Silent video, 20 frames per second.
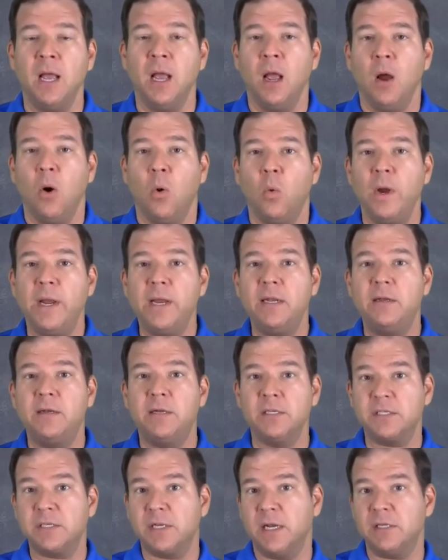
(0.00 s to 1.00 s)
We
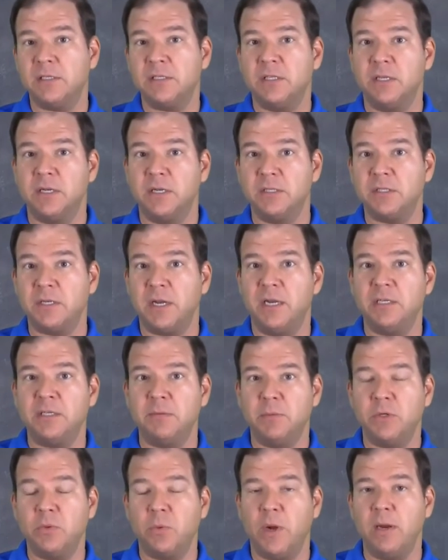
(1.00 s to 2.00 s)
discussed the distinction
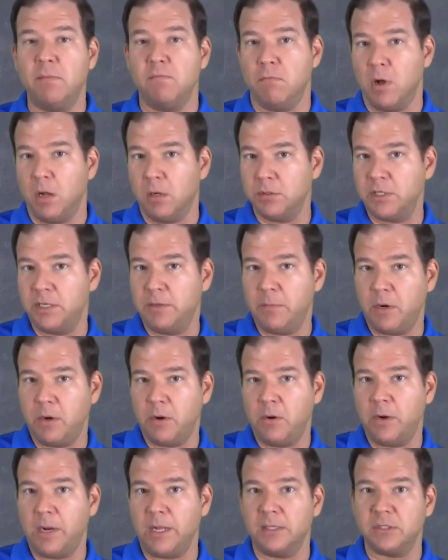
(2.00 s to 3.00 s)
between
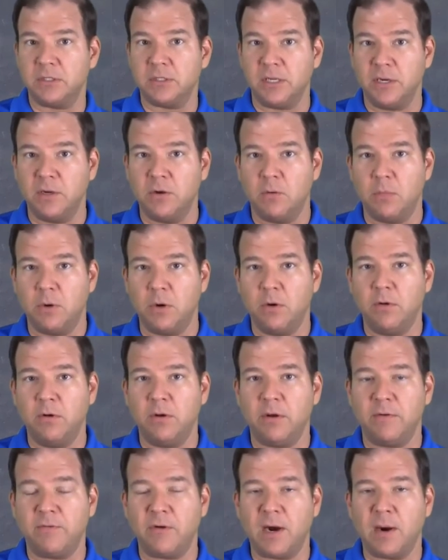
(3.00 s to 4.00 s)
multi-mode and
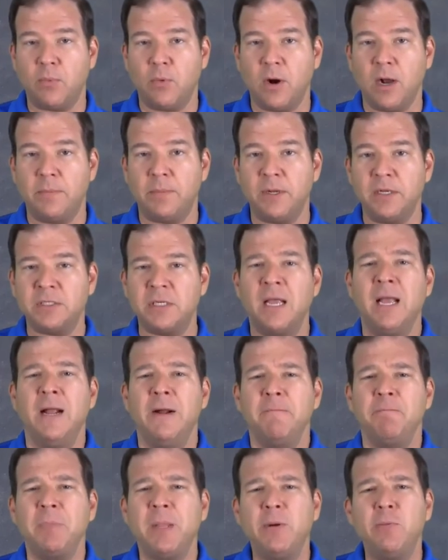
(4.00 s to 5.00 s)
single-mode fiber optics.
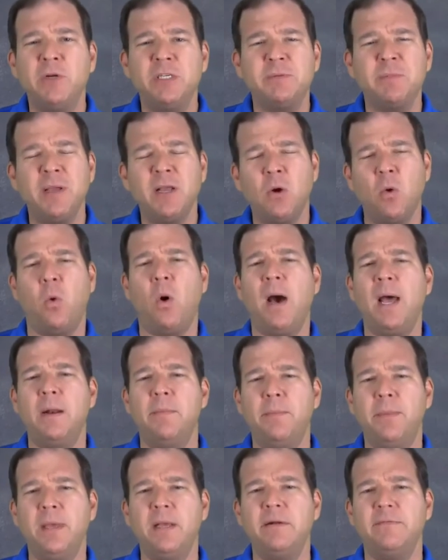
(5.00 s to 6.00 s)
And we spent quite a
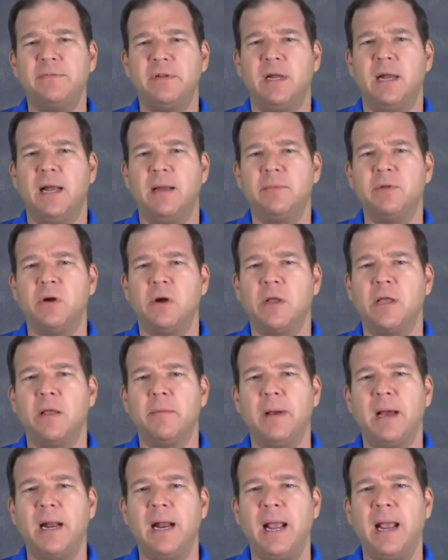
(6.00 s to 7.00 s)
bit of time talking
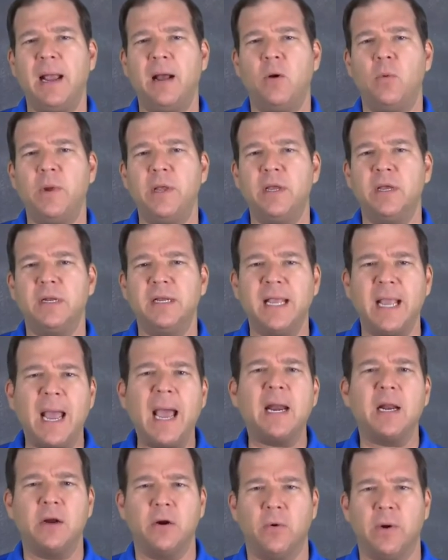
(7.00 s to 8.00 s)
about how we could
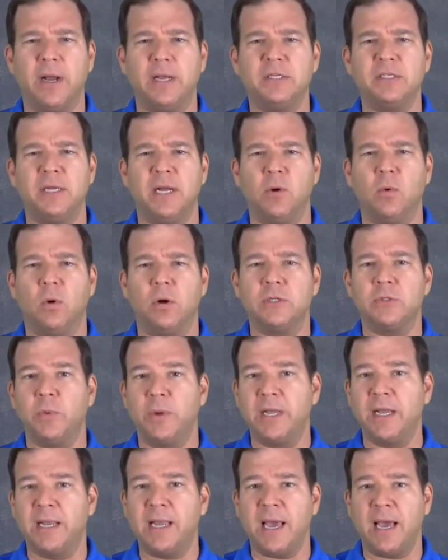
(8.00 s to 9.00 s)
categorize networks. We
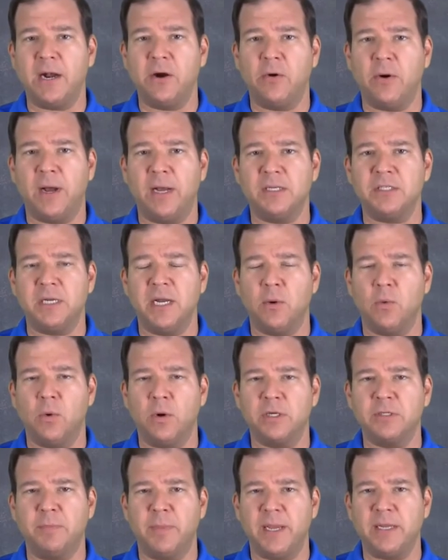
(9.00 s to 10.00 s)
could categorize
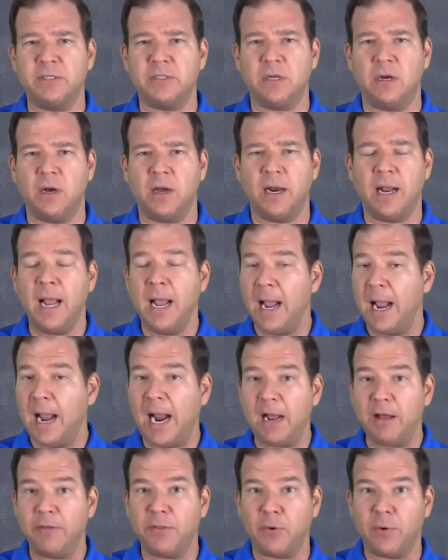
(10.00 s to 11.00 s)
networks based on
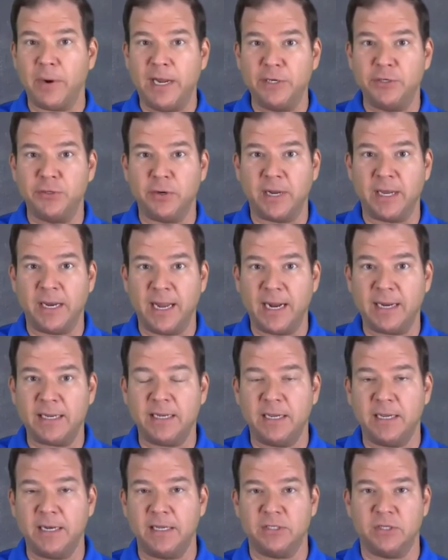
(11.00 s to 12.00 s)
how they're
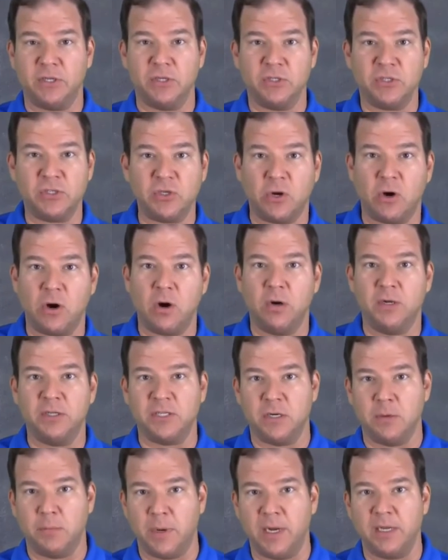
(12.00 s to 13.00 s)
interconnected. Is it a star? Is
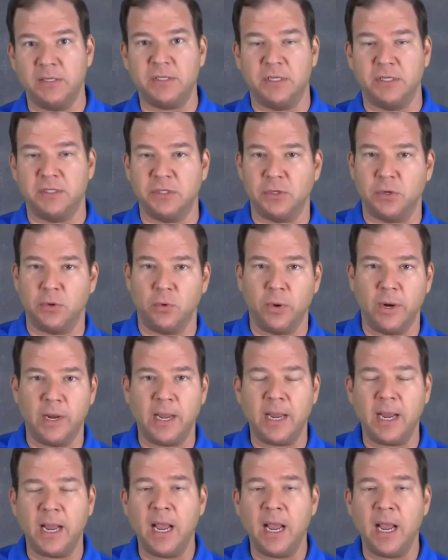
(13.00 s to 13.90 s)
it a bus? Is it a ring?